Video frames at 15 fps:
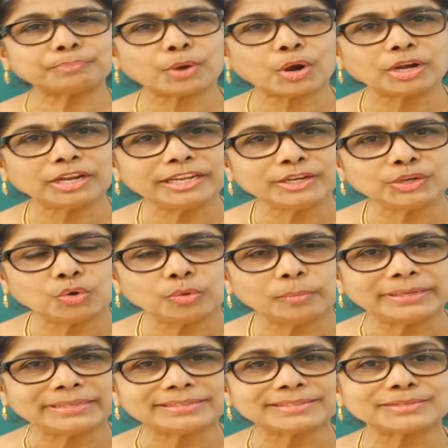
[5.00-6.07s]
Pauline
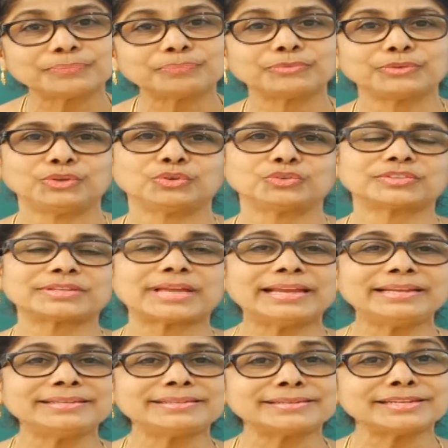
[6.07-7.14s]
Gomez, your
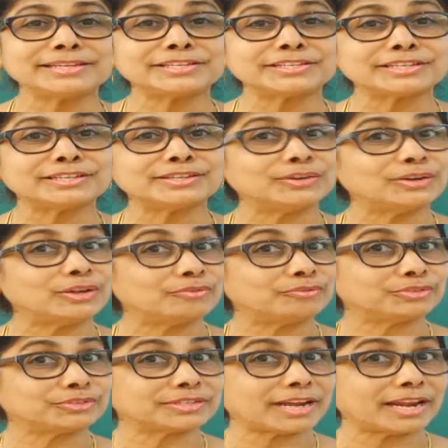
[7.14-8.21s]
science teacher
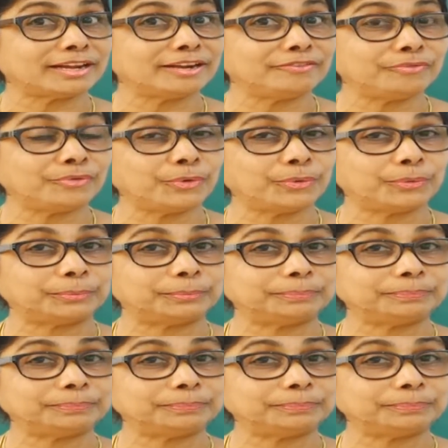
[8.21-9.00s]
for Standard 4.